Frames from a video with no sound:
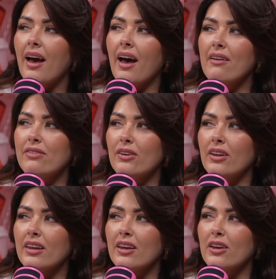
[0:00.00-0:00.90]
I feel
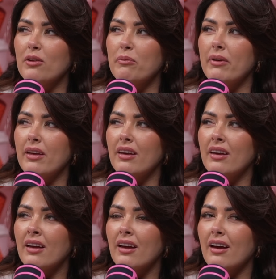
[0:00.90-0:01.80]
like it could be
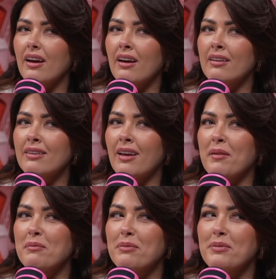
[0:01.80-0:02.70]
a
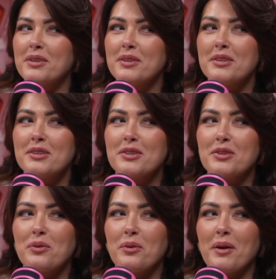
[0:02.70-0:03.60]
damp
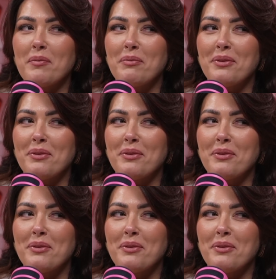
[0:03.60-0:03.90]
squib.